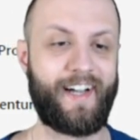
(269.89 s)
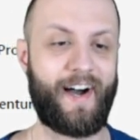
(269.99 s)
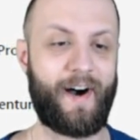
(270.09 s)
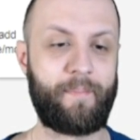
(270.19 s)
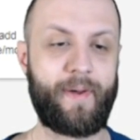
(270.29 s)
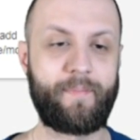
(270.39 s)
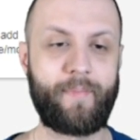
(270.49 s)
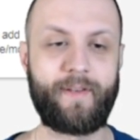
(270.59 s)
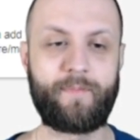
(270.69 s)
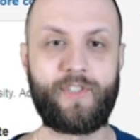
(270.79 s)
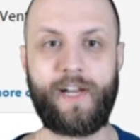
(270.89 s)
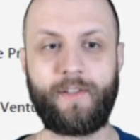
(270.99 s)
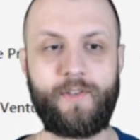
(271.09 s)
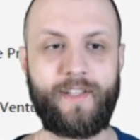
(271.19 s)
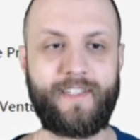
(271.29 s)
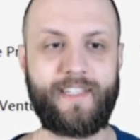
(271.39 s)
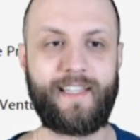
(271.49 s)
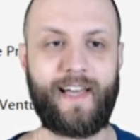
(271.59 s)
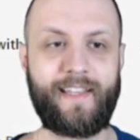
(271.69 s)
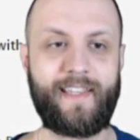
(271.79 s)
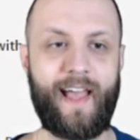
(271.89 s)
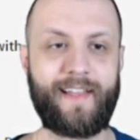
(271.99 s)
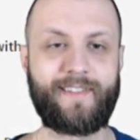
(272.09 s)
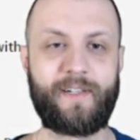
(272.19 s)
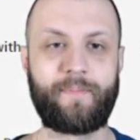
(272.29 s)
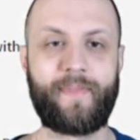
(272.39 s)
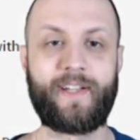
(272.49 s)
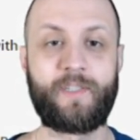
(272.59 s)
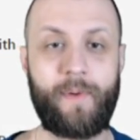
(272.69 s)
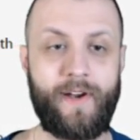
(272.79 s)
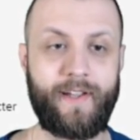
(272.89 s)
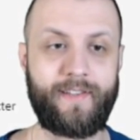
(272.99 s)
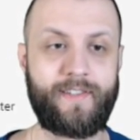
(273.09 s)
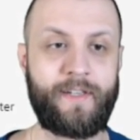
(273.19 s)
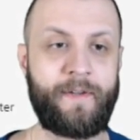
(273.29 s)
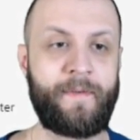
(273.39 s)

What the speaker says: but generally you can see that he has some experience.